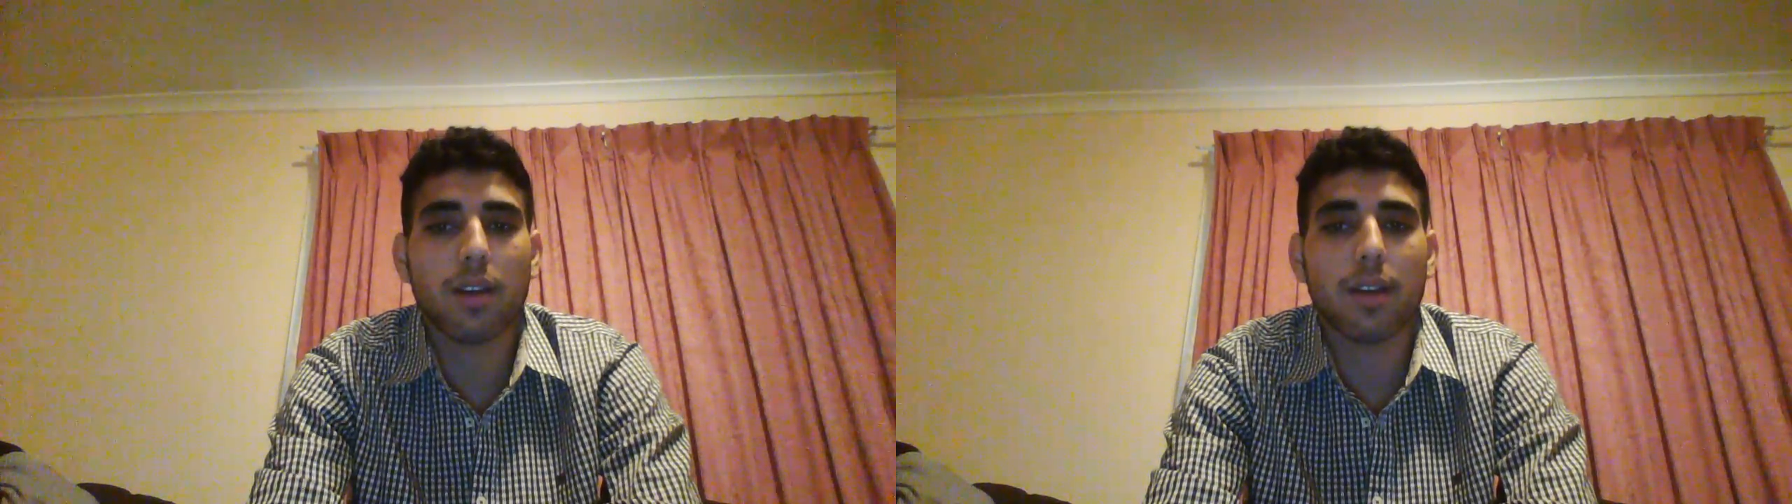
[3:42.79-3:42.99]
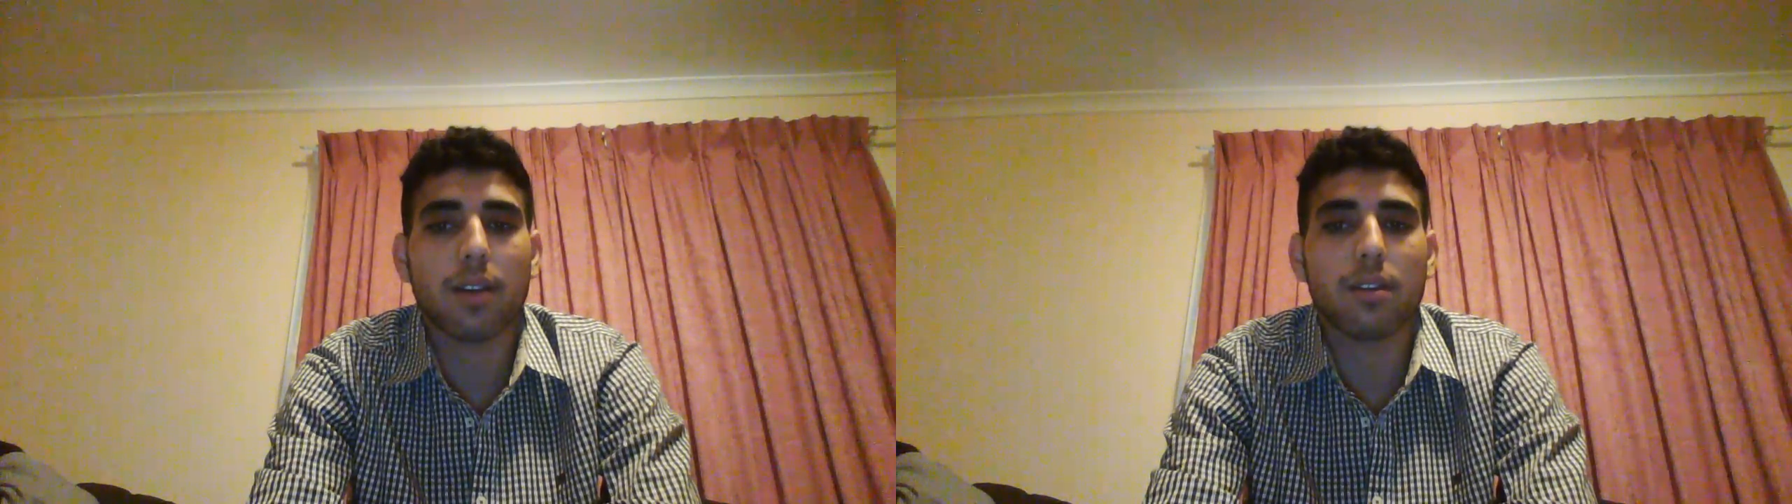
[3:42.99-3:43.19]

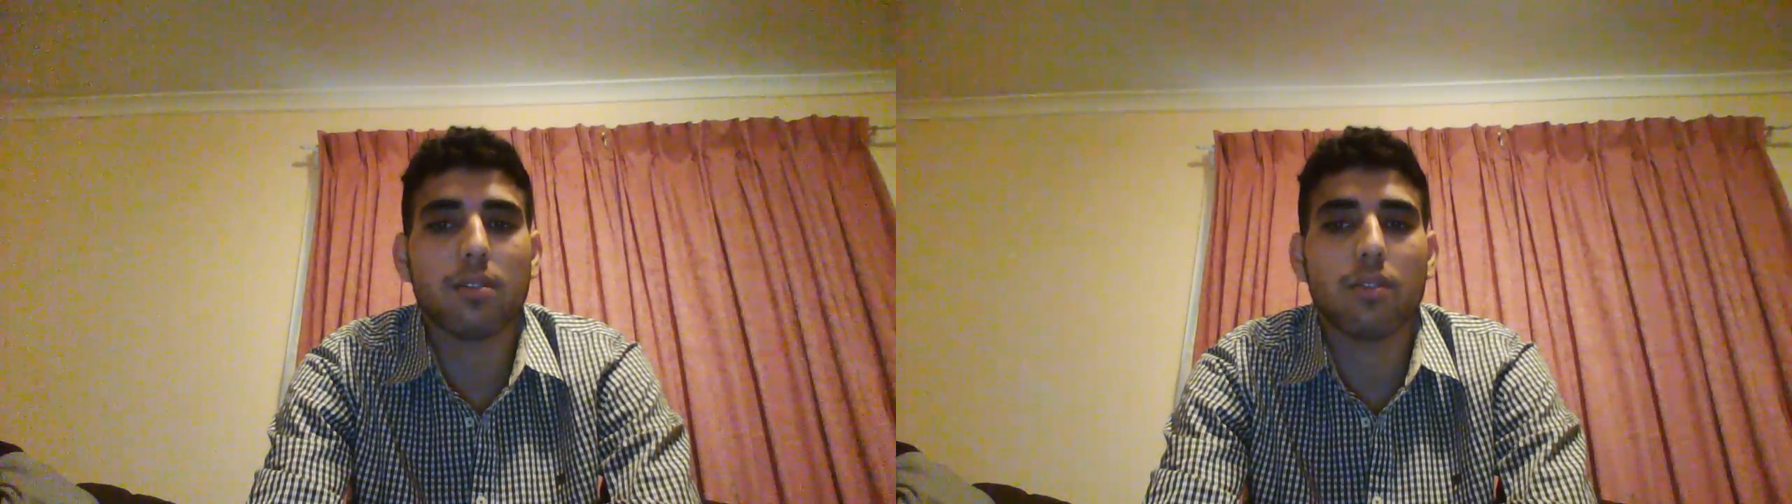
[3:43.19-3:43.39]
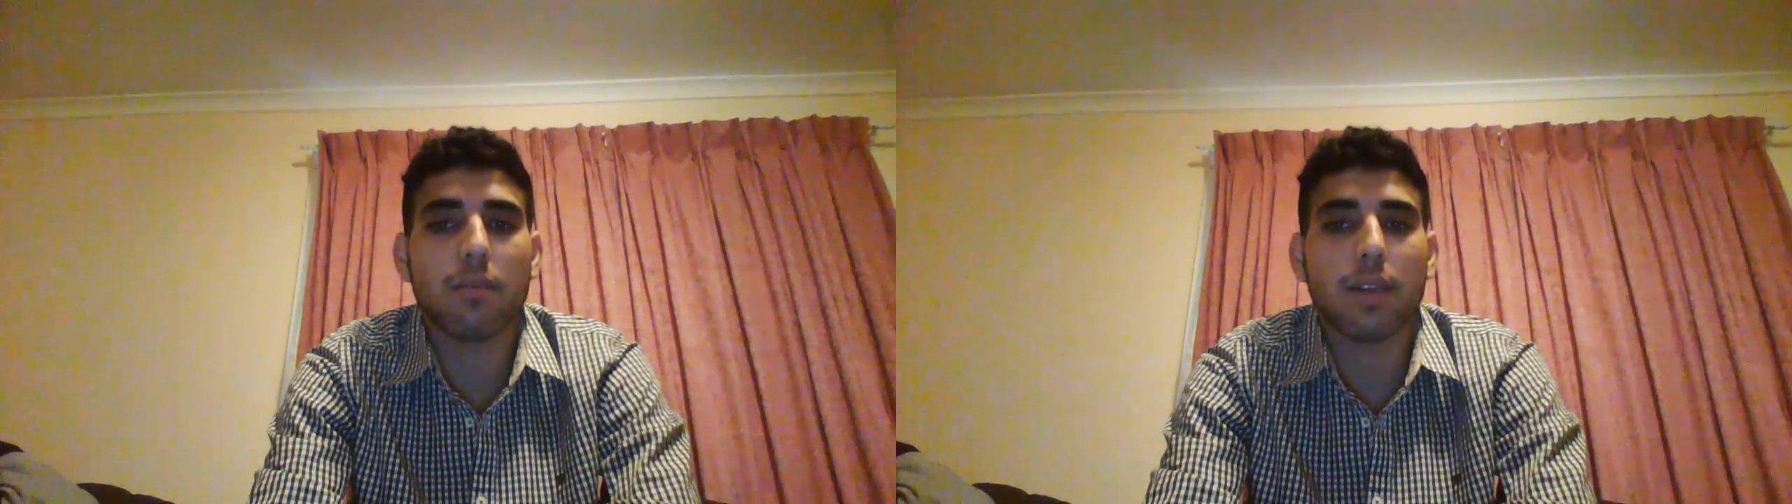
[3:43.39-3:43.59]
it
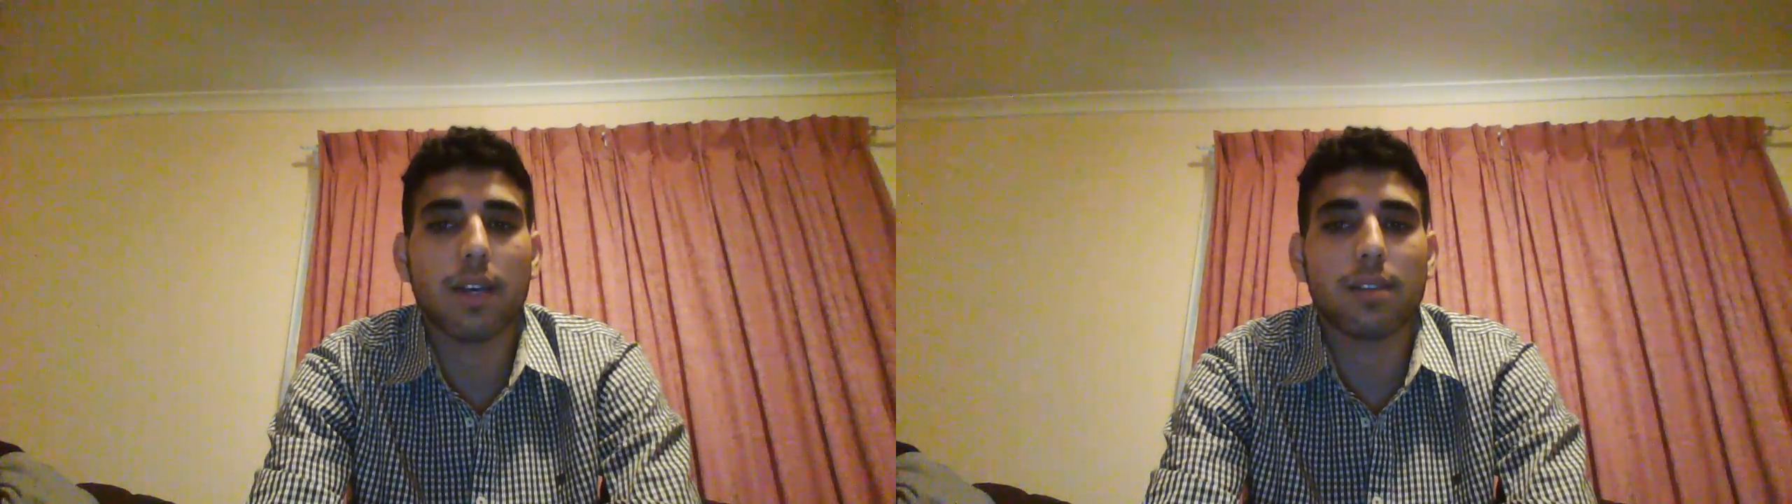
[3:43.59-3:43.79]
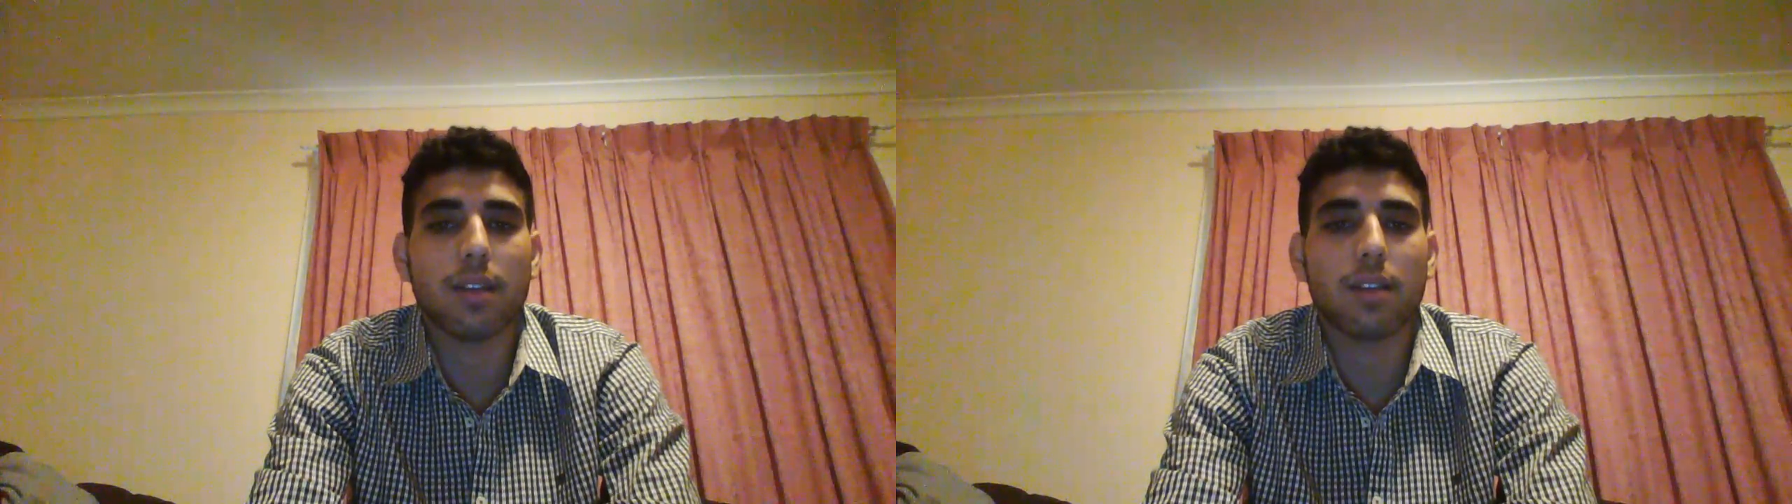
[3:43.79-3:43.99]
consumes
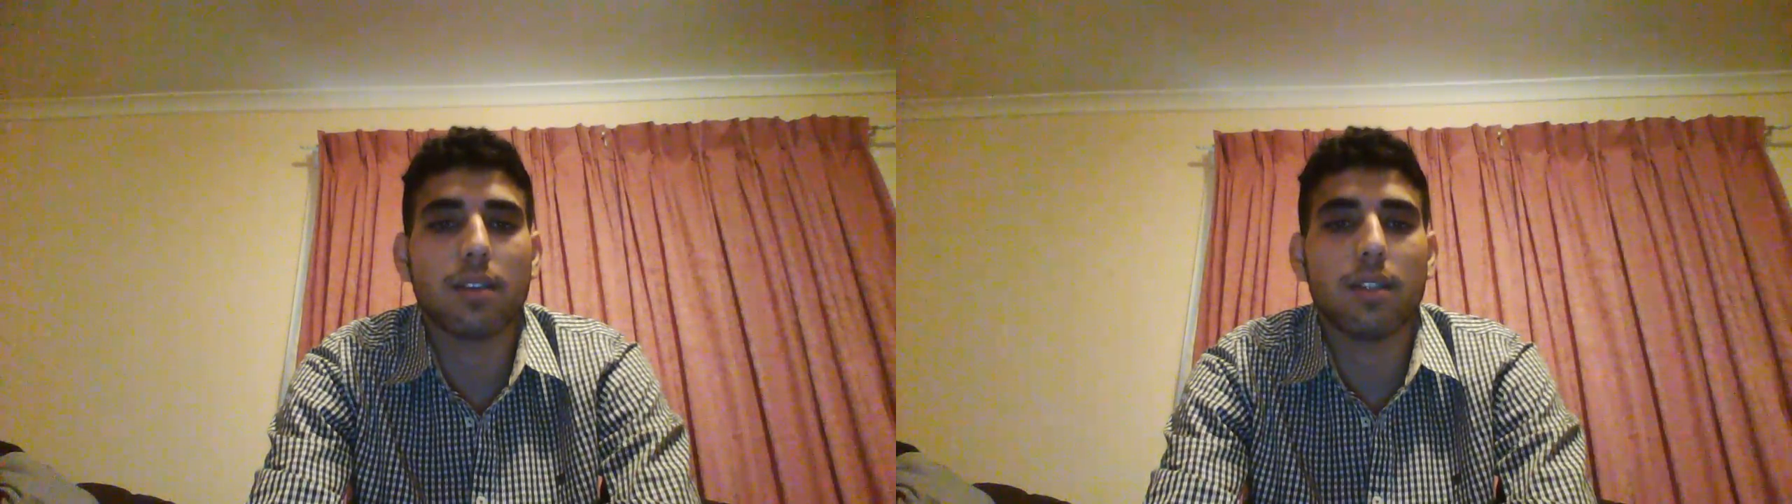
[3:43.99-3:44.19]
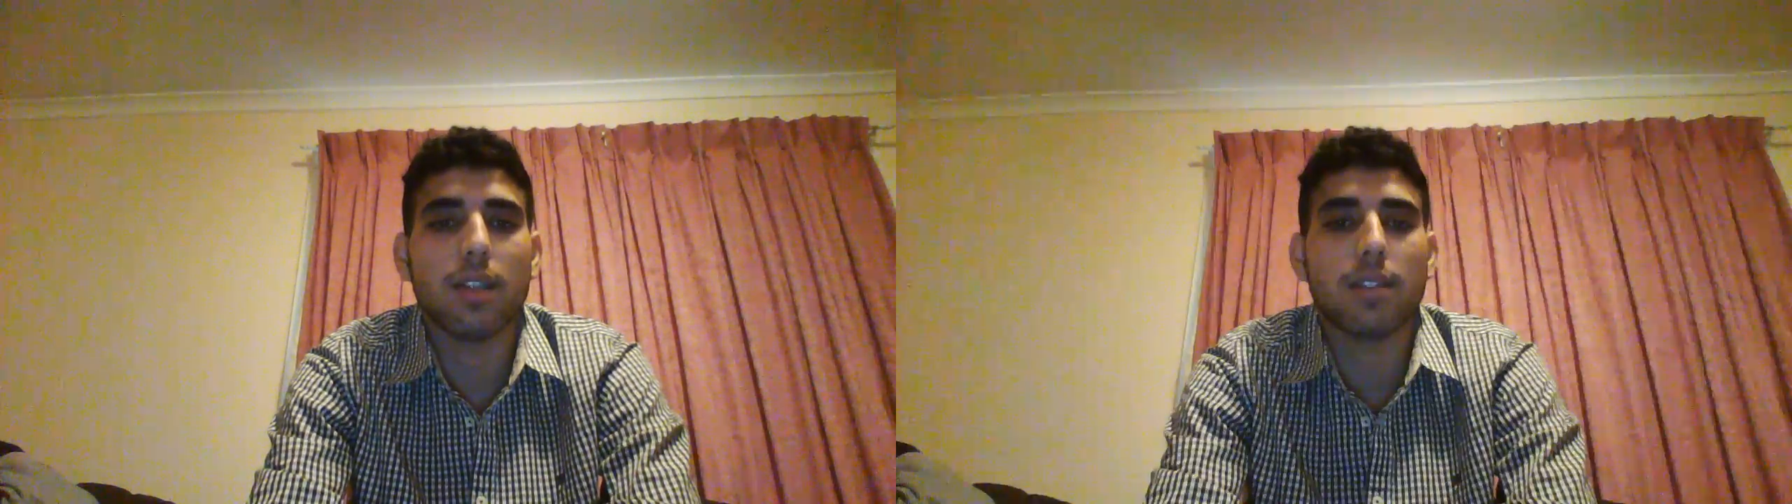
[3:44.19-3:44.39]
less
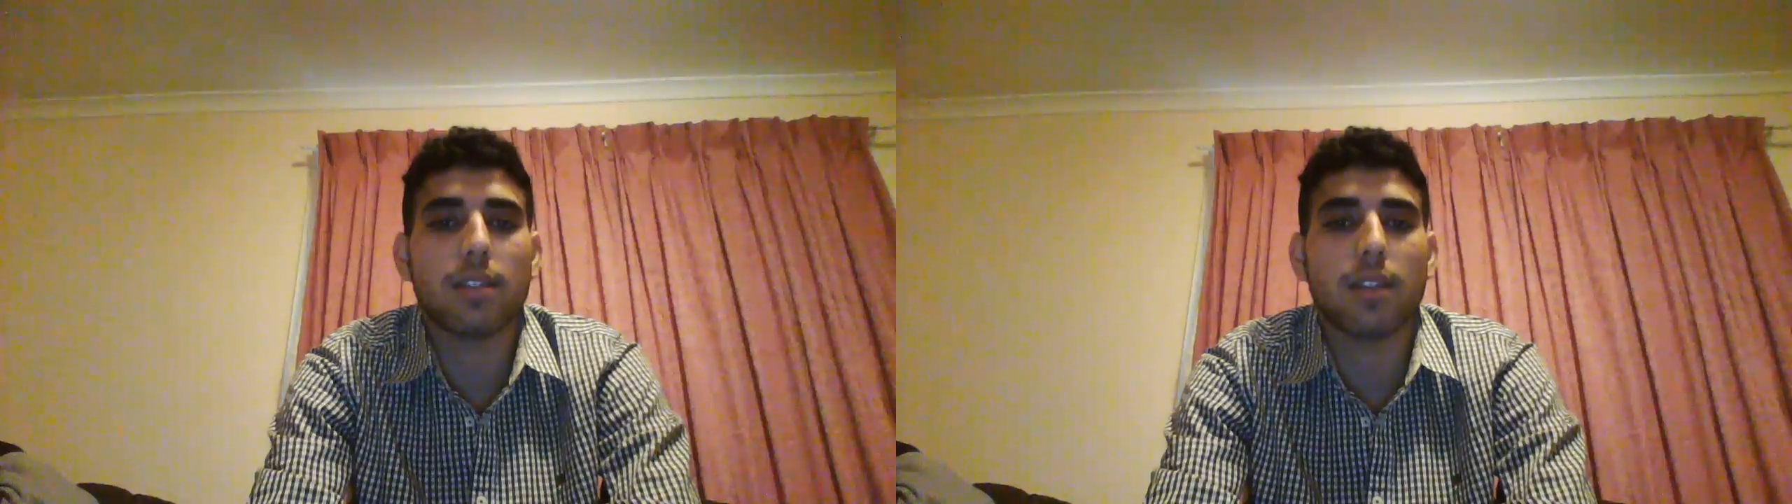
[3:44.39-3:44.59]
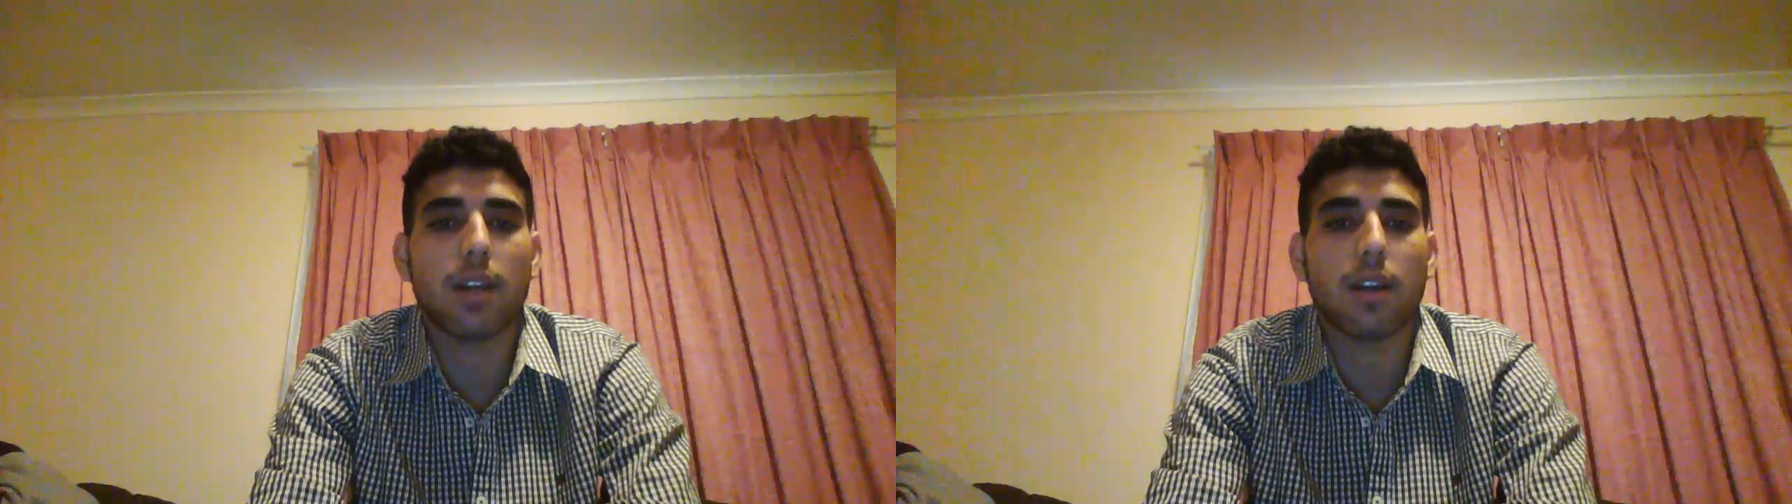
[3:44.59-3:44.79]
energy than
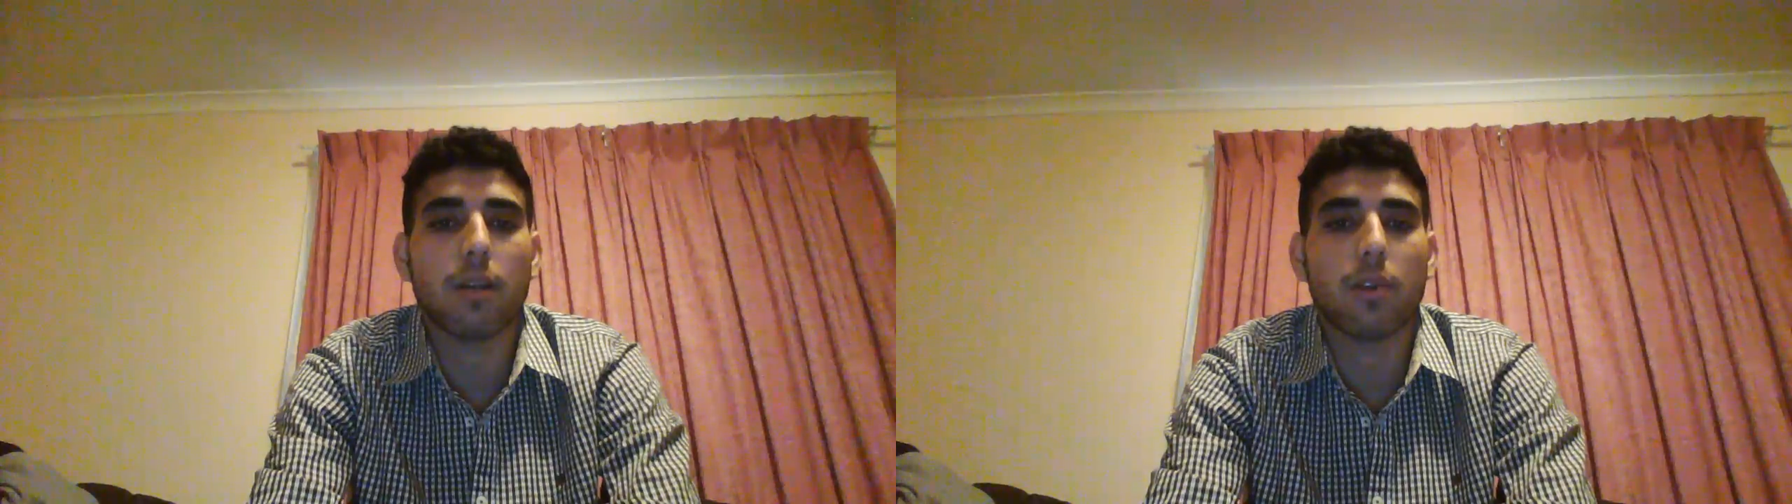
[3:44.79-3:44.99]
CRT